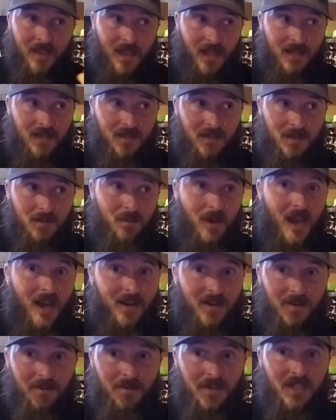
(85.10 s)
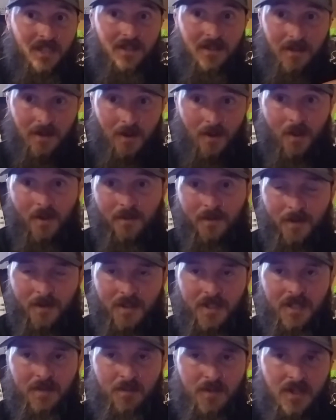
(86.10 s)
that inspires me to go look for
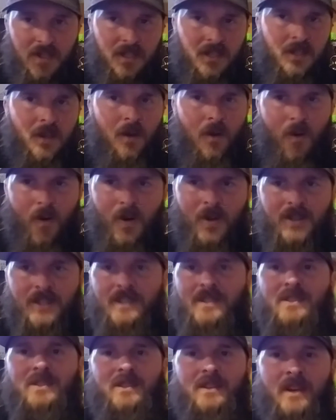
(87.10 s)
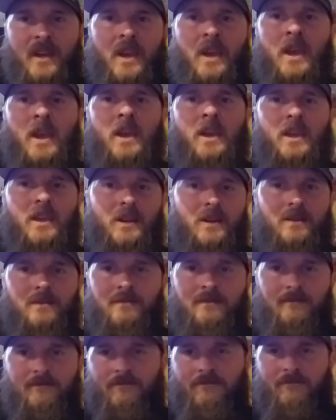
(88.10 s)
these books, or just to,
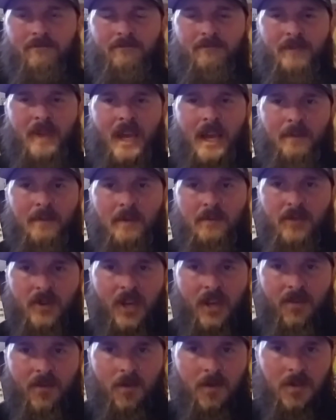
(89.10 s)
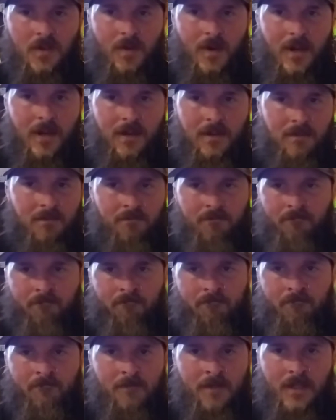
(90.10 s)
pick up a book every once in a while, and
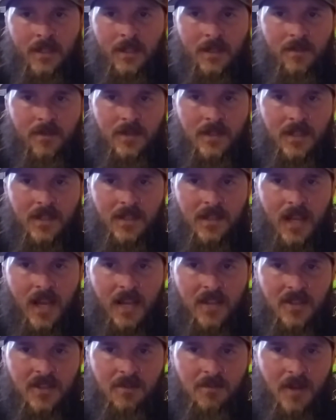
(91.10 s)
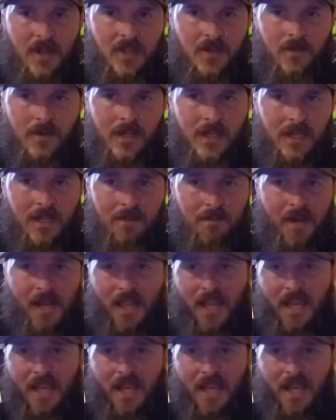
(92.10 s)
if it doesn't cost too much, read it. I might